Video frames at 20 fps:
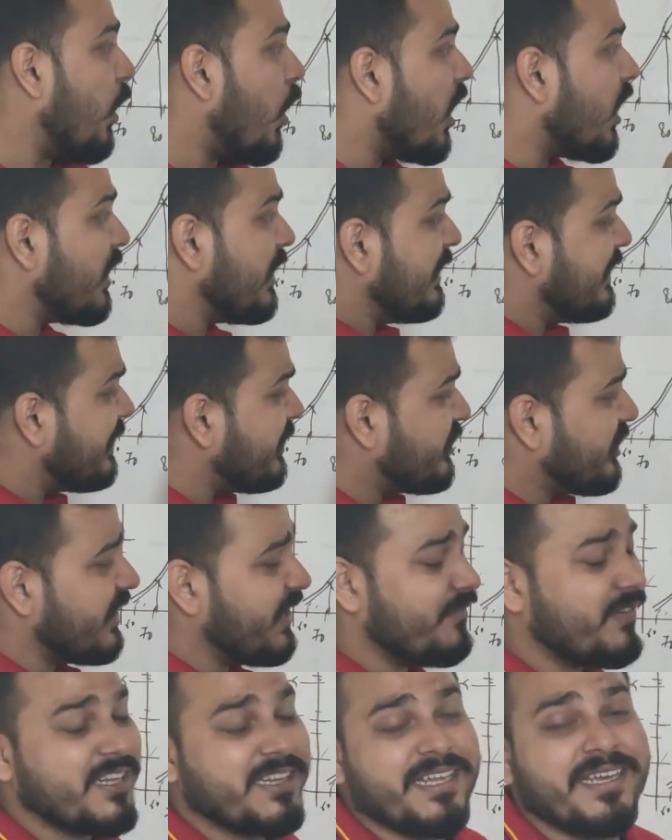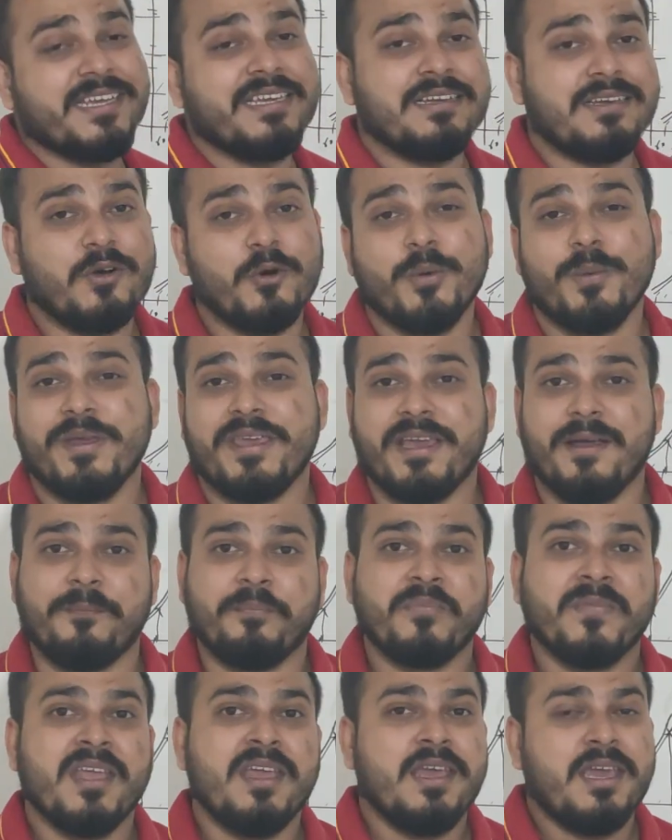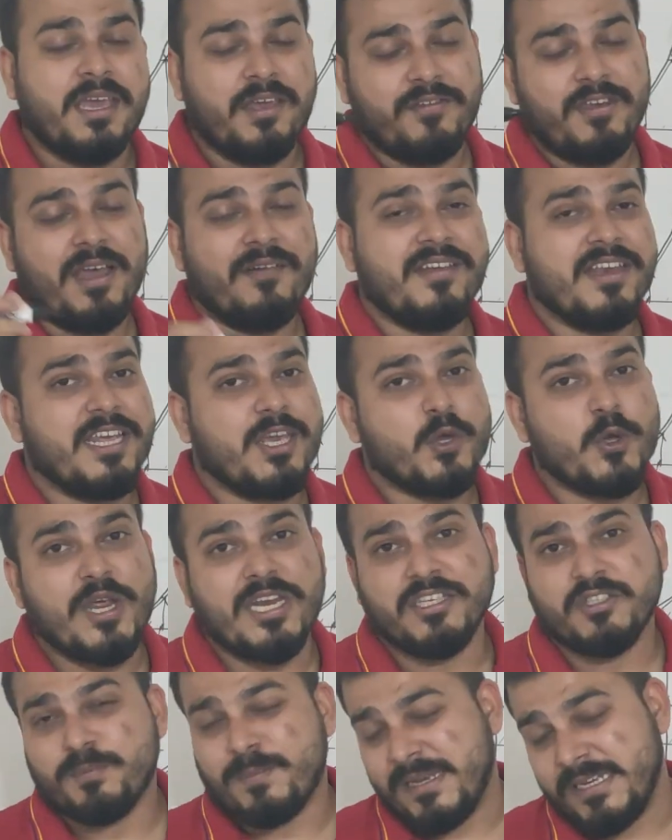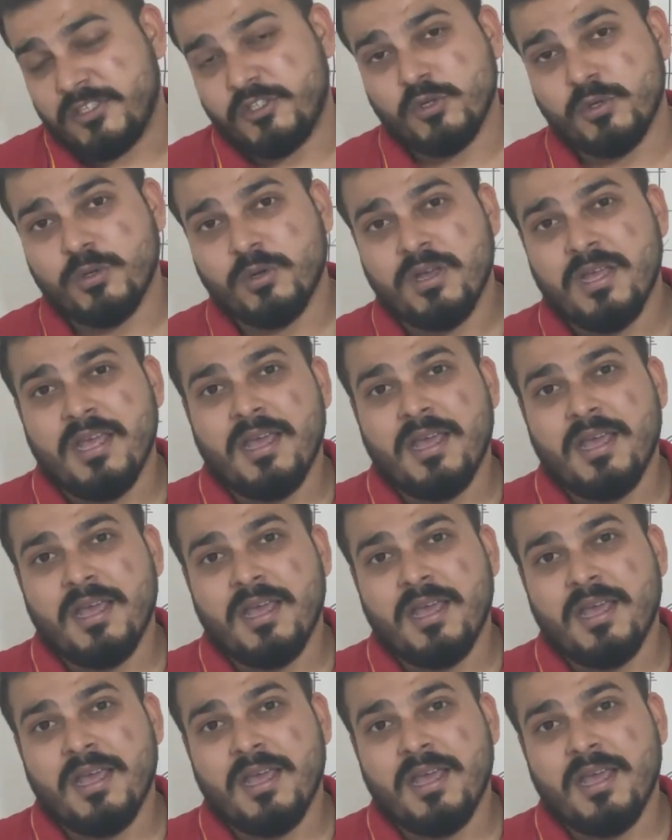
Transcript: all each and everything over here if you have any queries please do